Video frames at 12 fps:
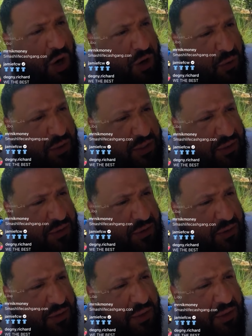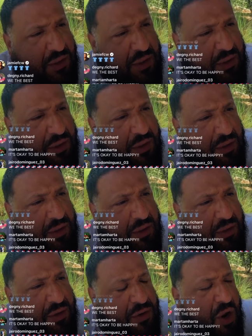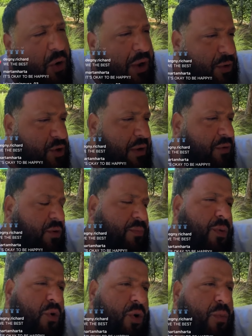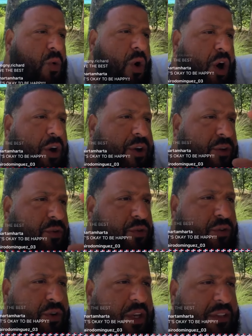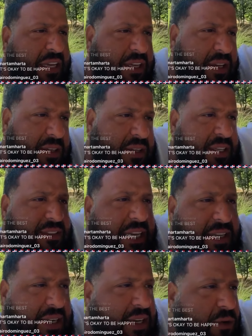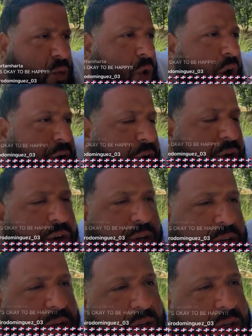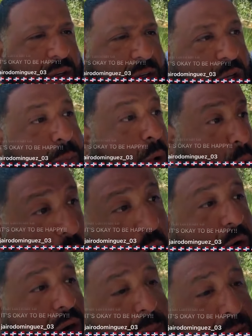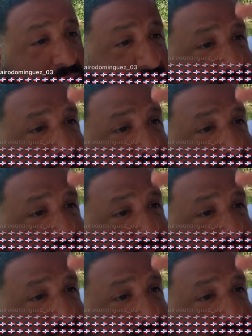water? What's it? No, like when you have a portable water and you, it's like a water, you put water in it, but